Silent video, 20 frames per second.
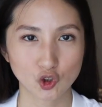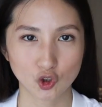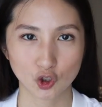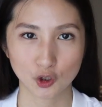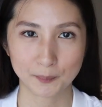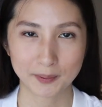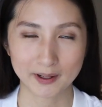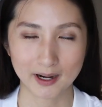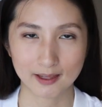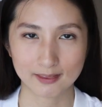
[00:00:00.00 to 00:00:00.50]

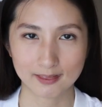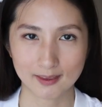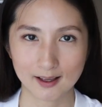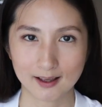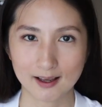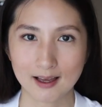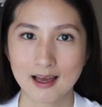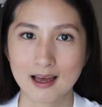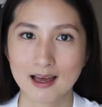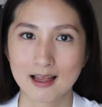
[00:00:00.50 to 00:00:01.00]
sure, but I
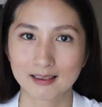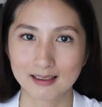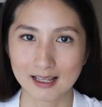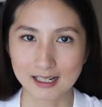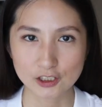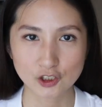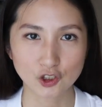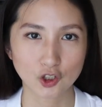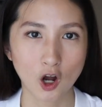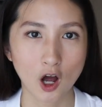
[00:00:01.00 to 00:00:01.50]
think
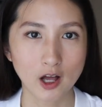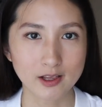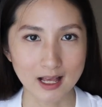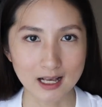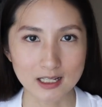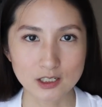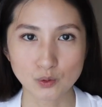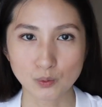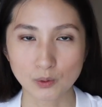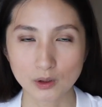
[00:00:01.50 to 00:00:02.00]
later on,
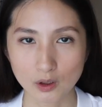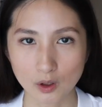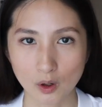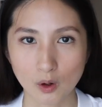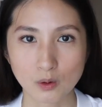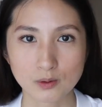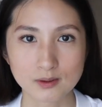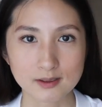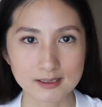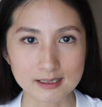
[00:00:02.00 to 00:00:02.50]
as we
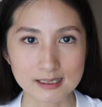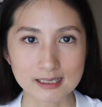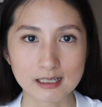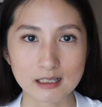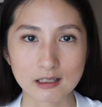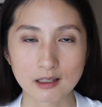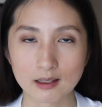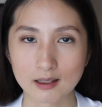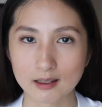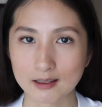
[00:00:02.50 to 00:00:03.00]
go
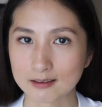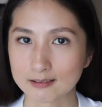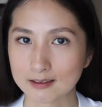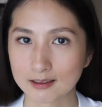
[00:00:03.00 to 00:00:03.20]
see uh,